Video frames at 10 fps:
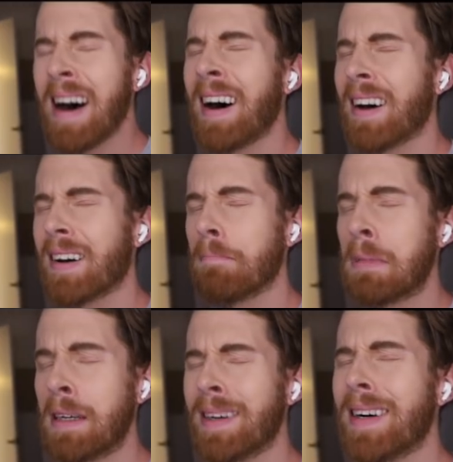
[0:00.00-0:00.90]
I'm
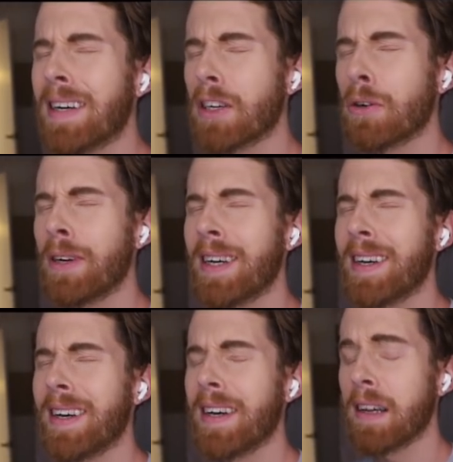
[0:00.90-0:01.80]
a
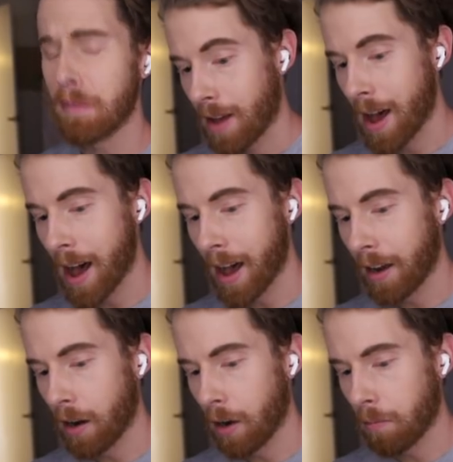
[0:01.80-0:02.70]
creep, I
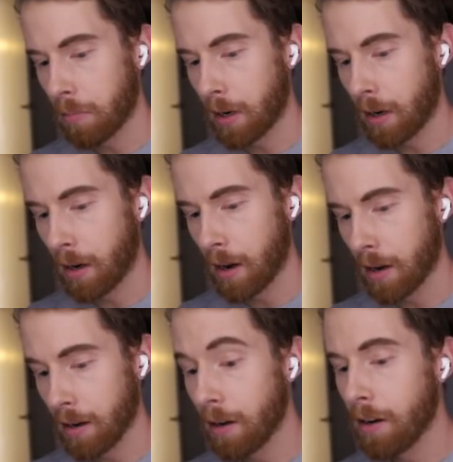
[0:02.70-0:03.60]
don't
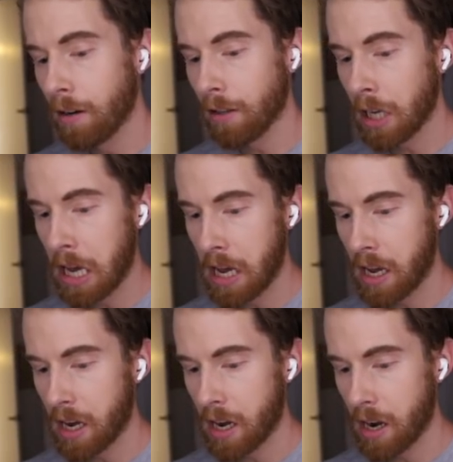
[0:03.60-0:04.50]
belong
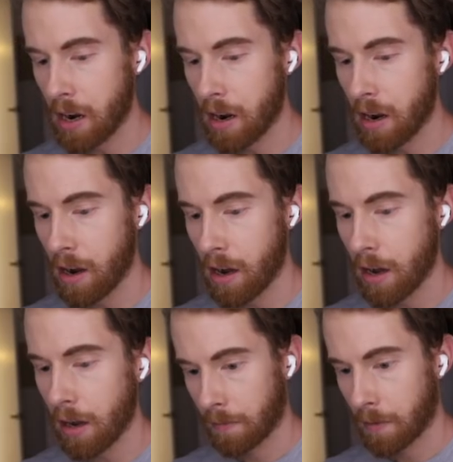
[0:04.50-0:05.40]

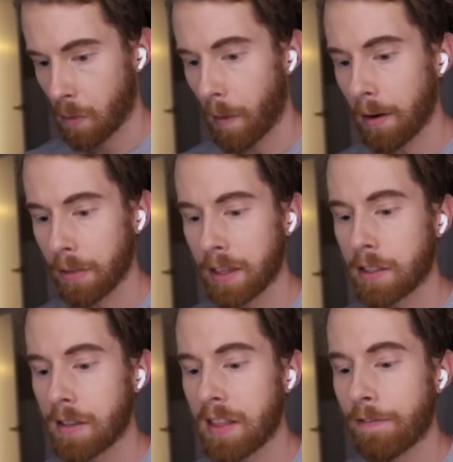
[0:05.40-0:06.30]
here. Why don't they
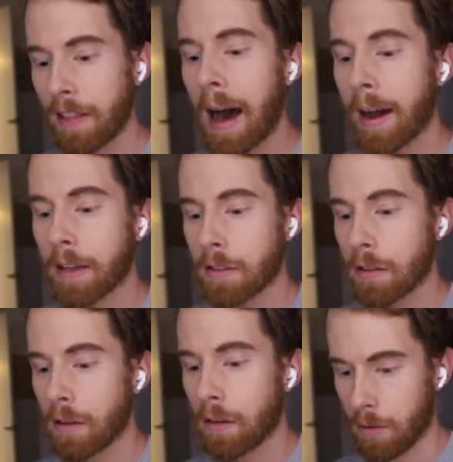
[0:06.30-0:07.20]
just eat the flies?
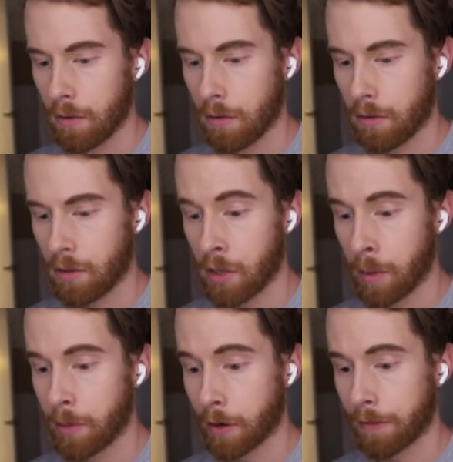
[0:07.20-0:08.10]

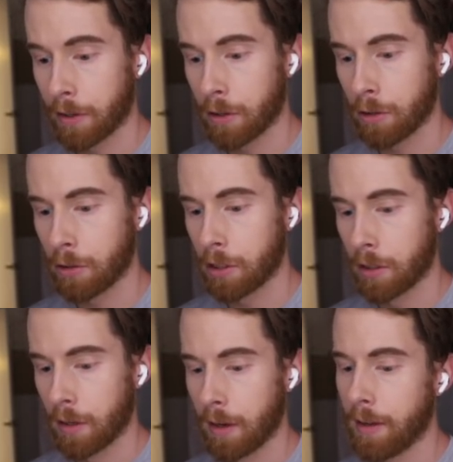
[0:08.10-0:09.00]
Subterfuge.
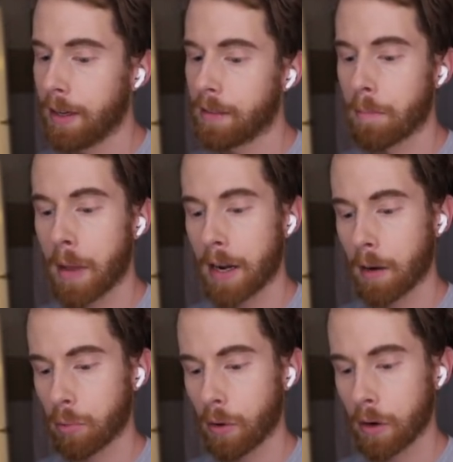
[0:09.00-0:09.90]
That's a made
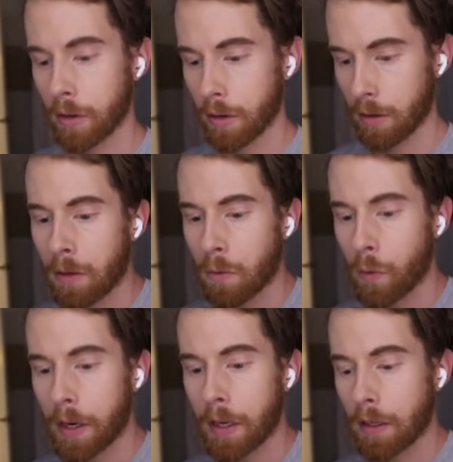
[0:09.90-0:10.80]
up word.
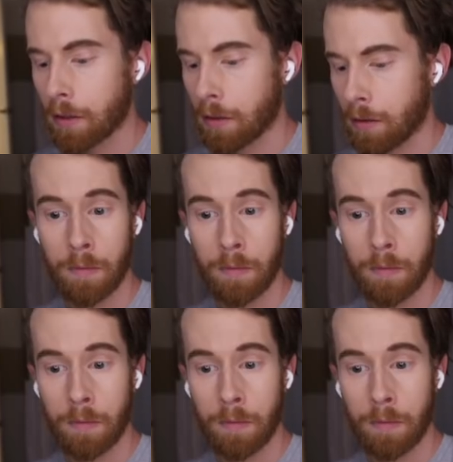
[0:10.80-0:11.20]
Witness.